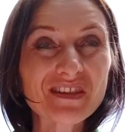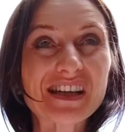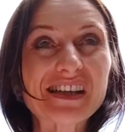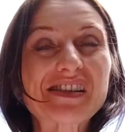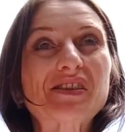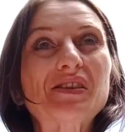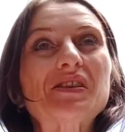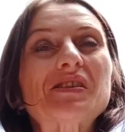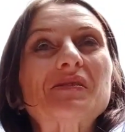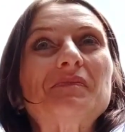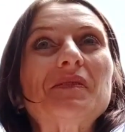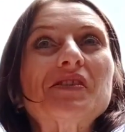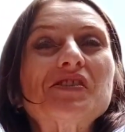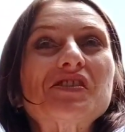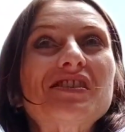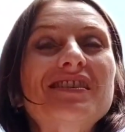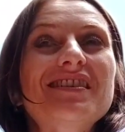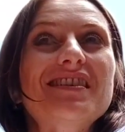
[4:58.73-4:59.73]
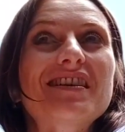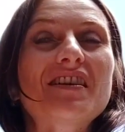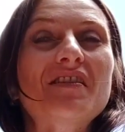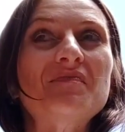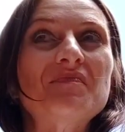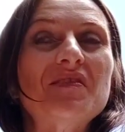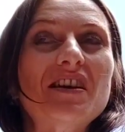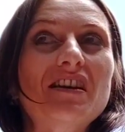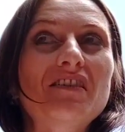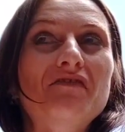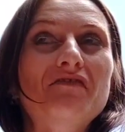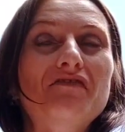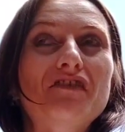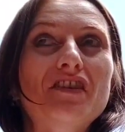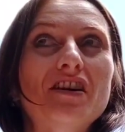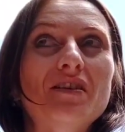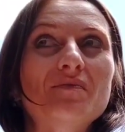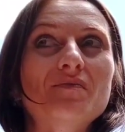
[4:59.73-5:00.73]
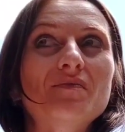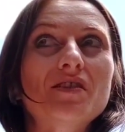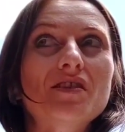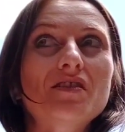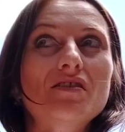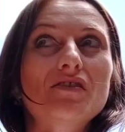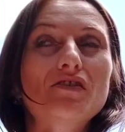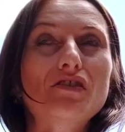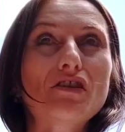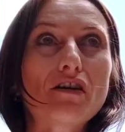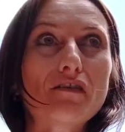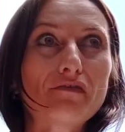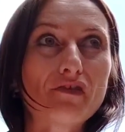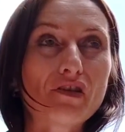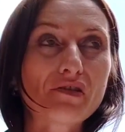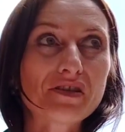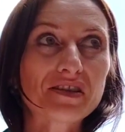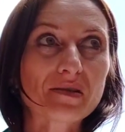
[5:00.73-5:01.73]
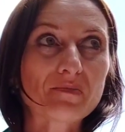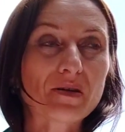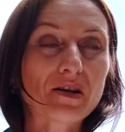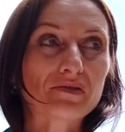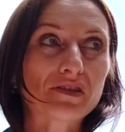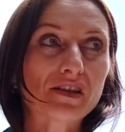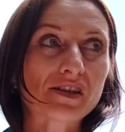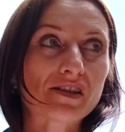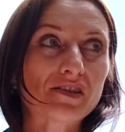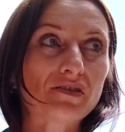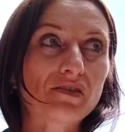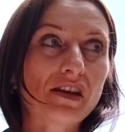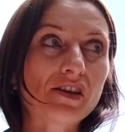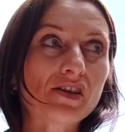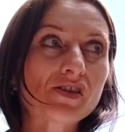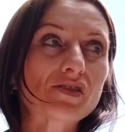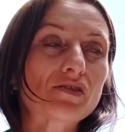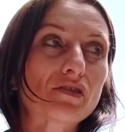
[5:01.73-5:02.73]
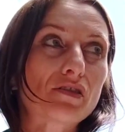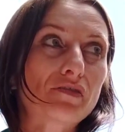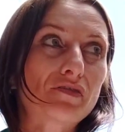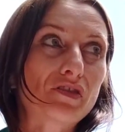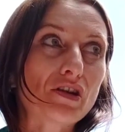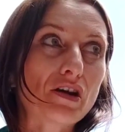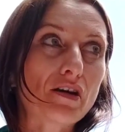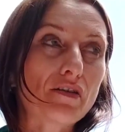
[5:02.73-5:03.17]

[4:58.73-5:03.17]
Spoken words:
So especially if you are worried about a situation, or if you